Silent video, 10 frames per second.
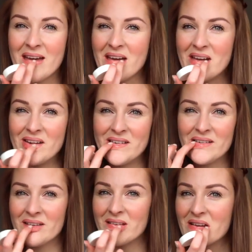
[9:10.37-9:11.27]

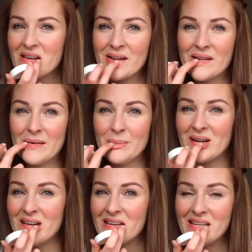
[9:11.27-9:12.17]
and
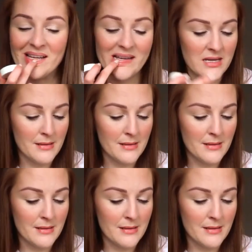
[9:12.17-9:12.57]
apply it